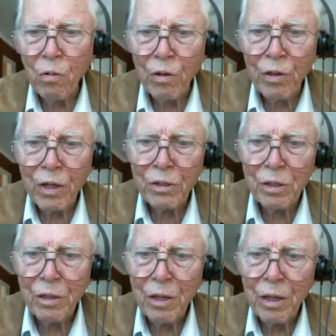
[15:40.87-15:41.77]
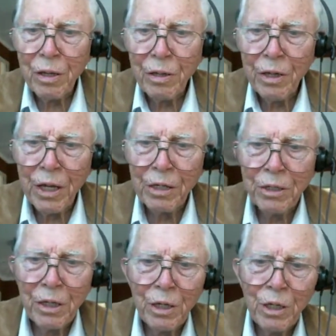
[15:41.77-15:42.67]
Well, this
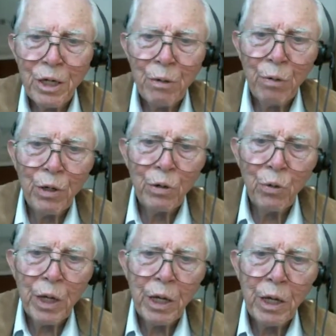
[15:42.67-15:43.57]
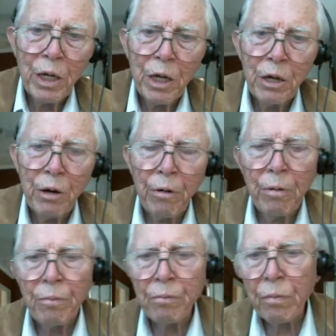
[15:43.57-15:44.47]
disc is in between here.